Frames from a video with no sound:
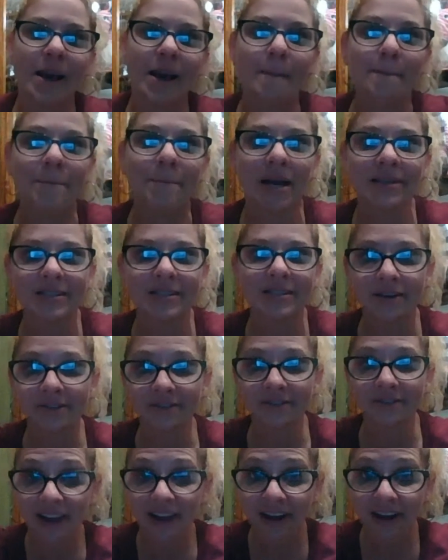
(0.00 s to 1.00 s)
Best
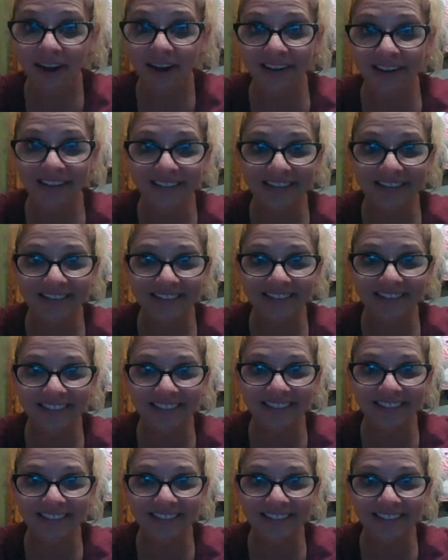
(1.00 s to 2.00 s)
of luck.
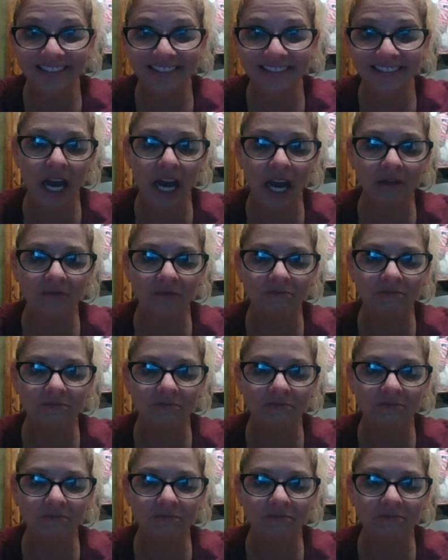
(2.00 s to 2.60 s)
See ya.